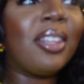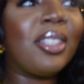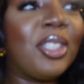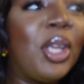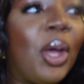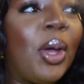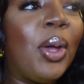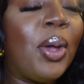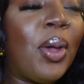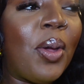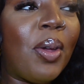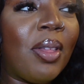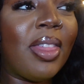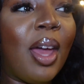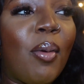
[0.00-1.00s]
So
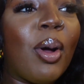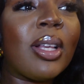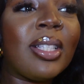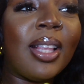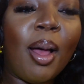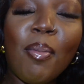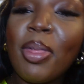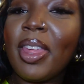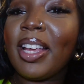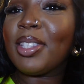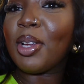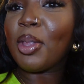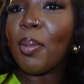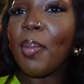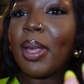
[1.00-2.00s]
there were some things
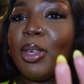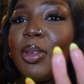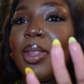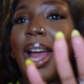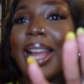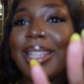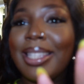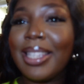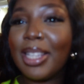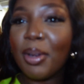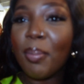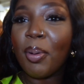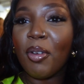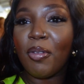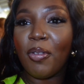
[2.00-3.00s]
on the menu that I
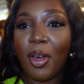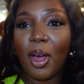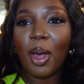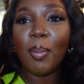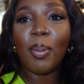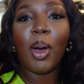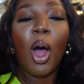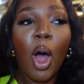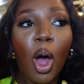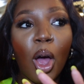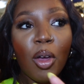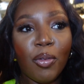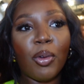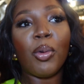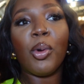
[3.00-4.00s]
didn't prefer, but
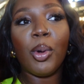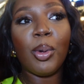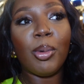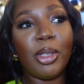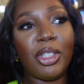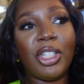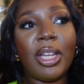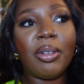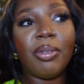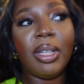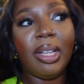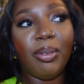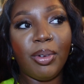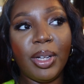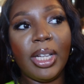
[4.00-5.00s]
overall it was
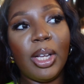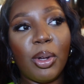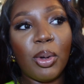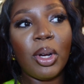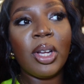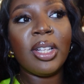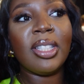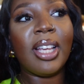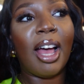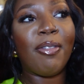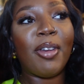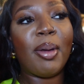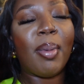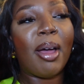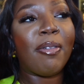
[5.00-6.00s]
generally really good. I
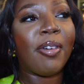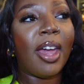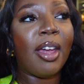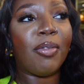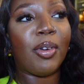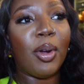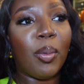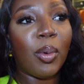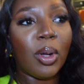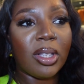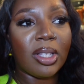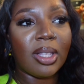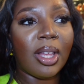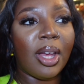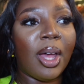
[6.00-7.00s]
think my favorite
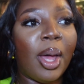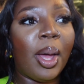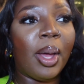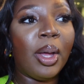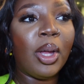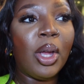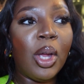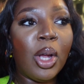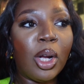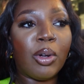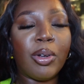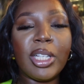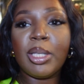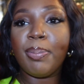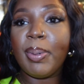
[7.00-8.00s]
was the
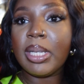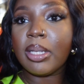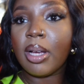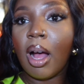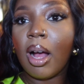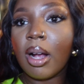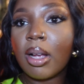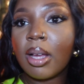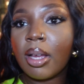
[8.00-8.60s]
crispy duck